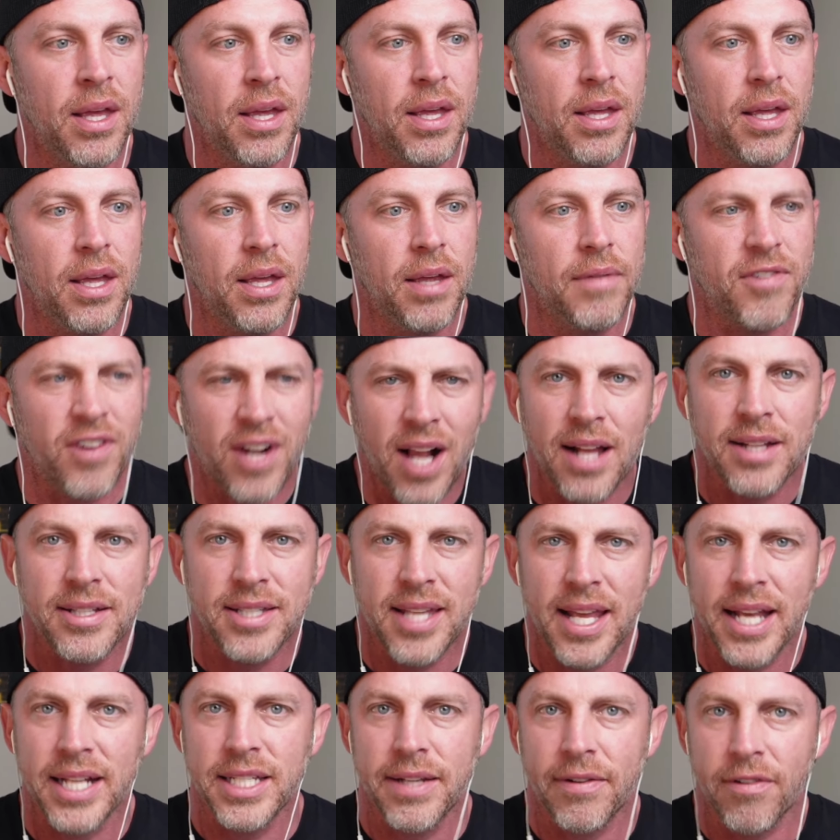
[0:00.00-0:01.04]
For God's
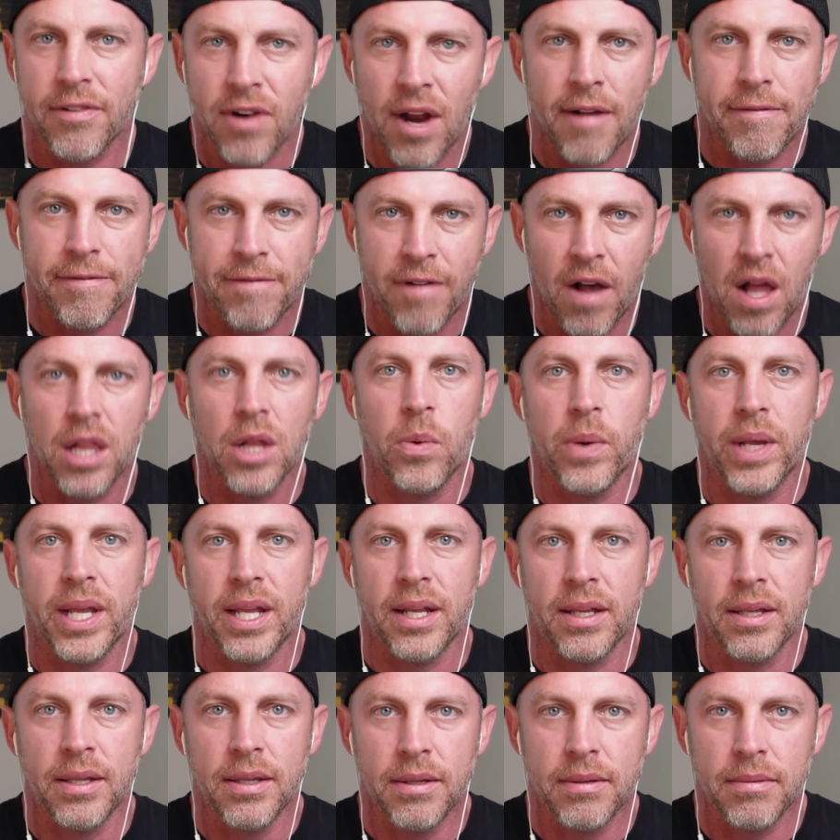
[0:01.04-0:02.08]
sakes, if you're not following
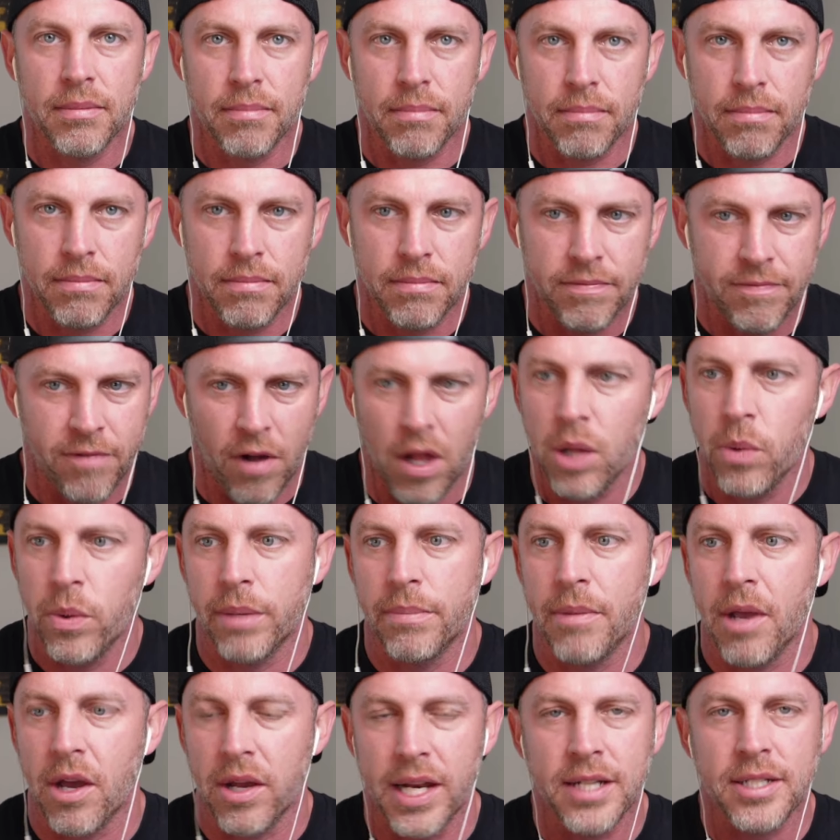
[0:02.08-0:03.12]
following
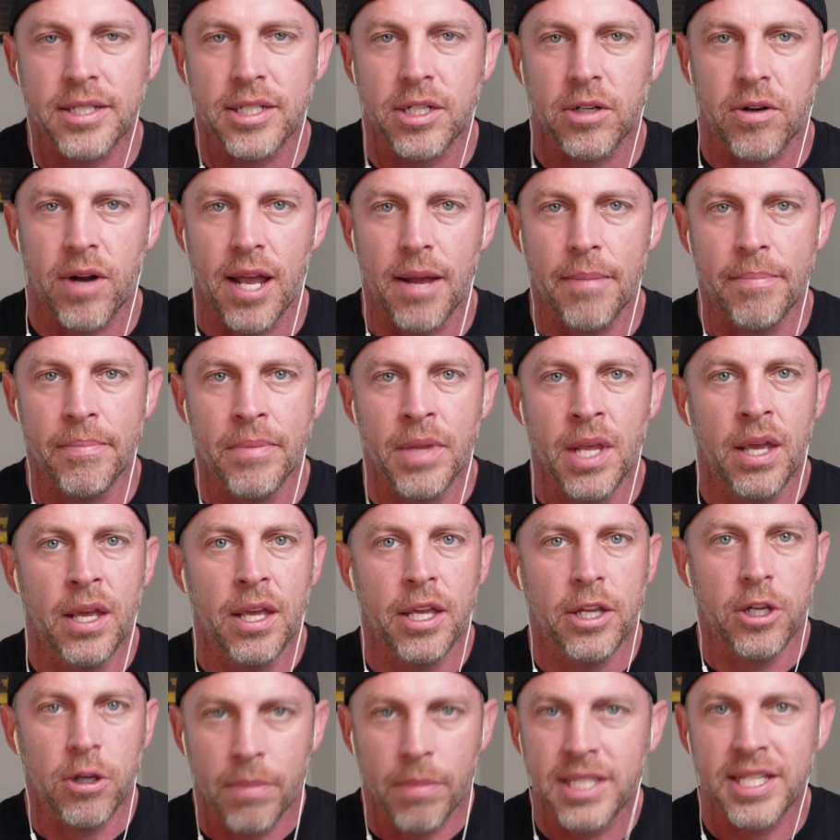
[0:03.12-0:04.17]
me on Instagram,
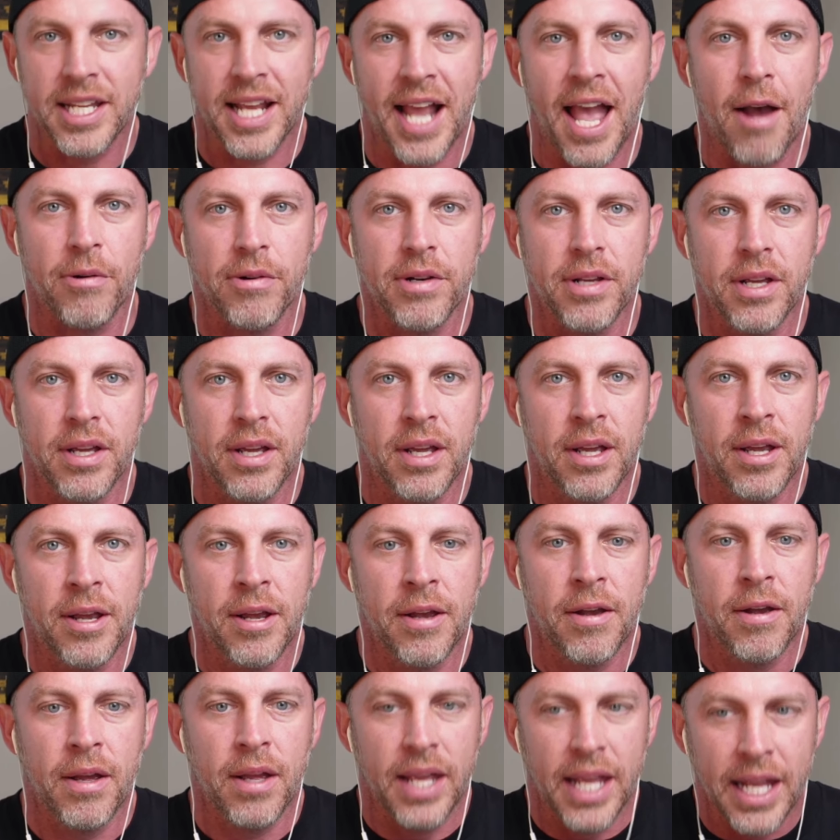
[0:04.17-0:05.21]
you're missing out.
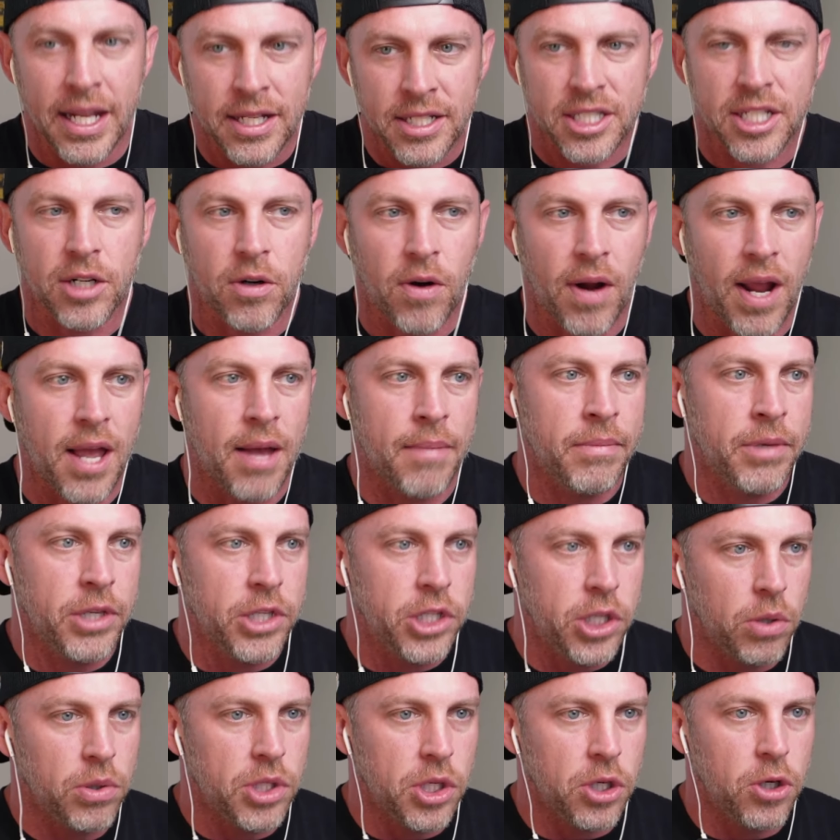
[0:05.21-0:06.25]
Instagram,
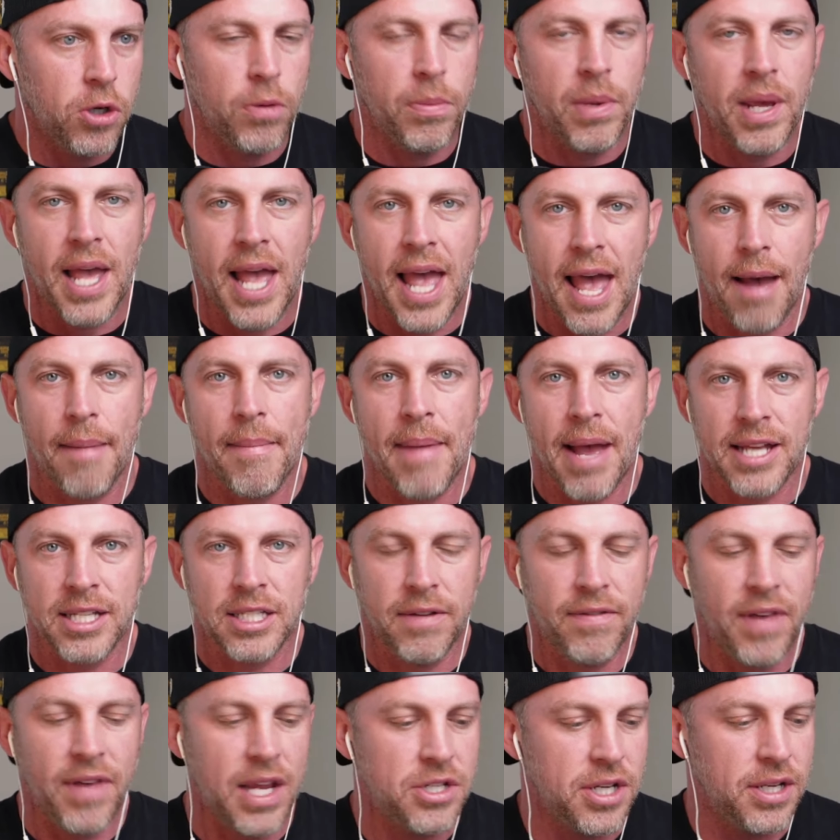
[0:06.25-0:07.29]
YouTube, at Massive
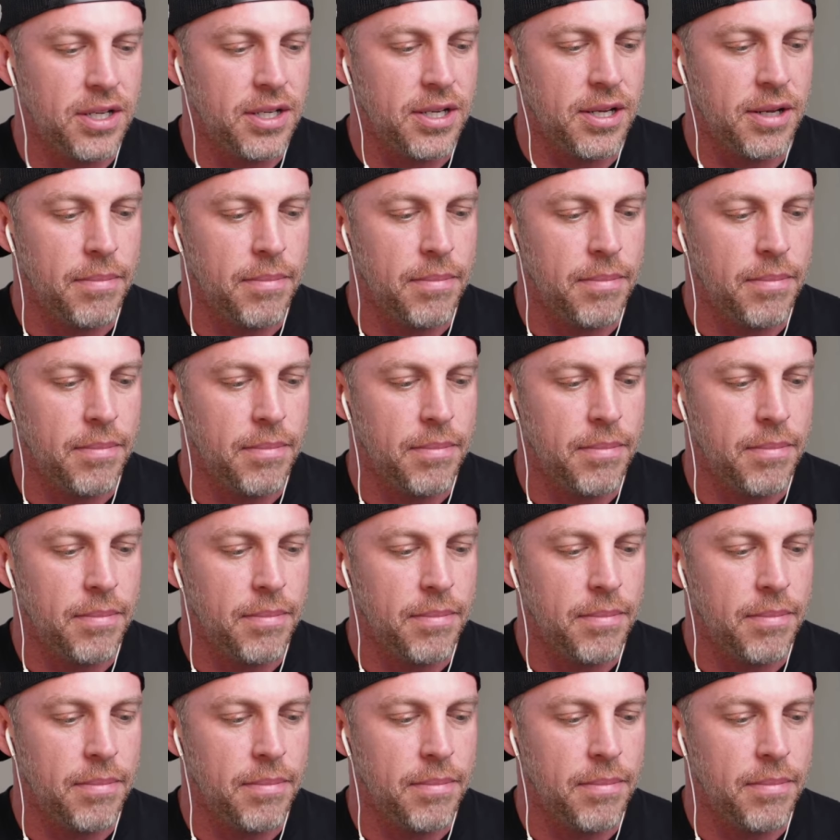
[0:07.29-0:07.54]
Agent.